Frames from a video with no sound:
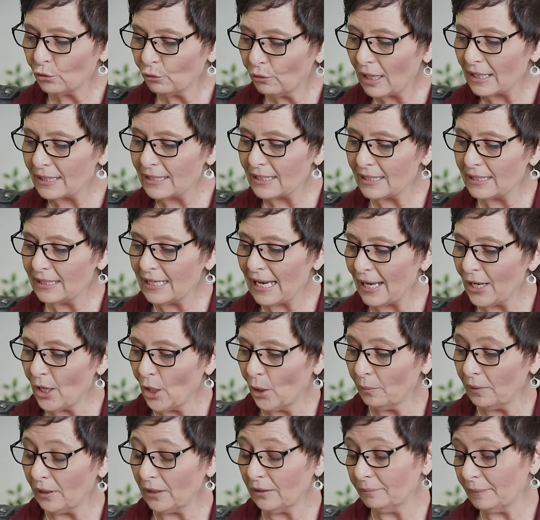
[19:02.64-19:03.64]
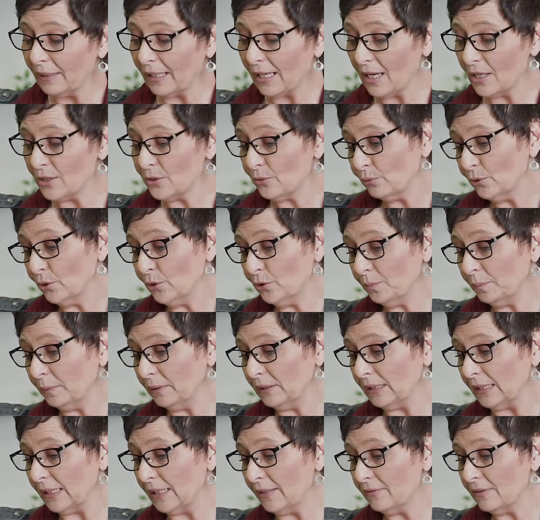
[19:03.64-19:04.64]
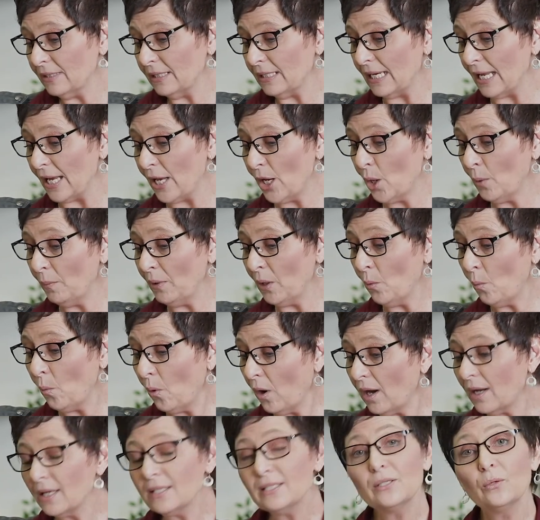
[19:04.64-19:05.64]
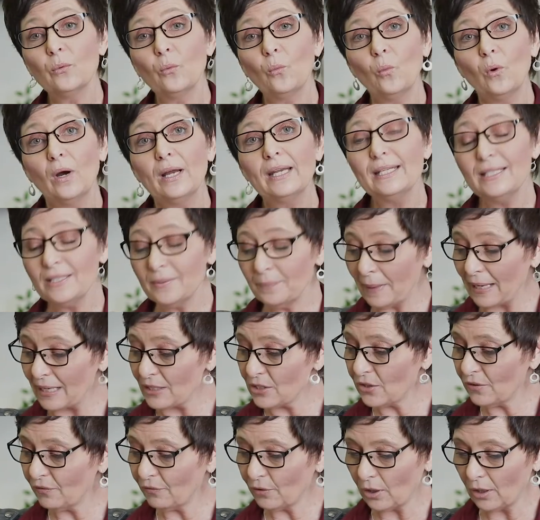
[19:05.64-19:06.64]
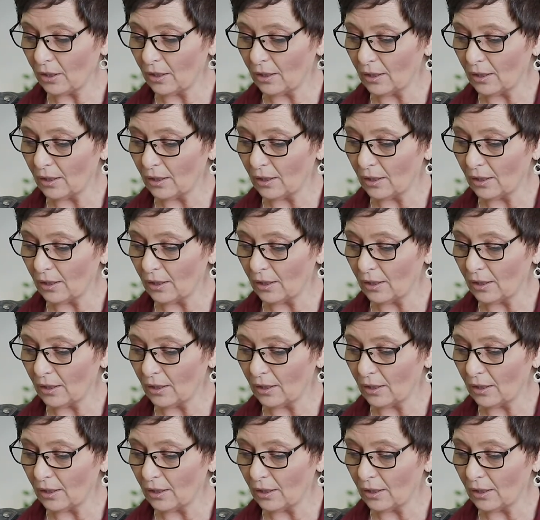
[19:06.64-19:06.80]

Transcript: trusts Naomi because Ruth believes that Naomi wants what is best for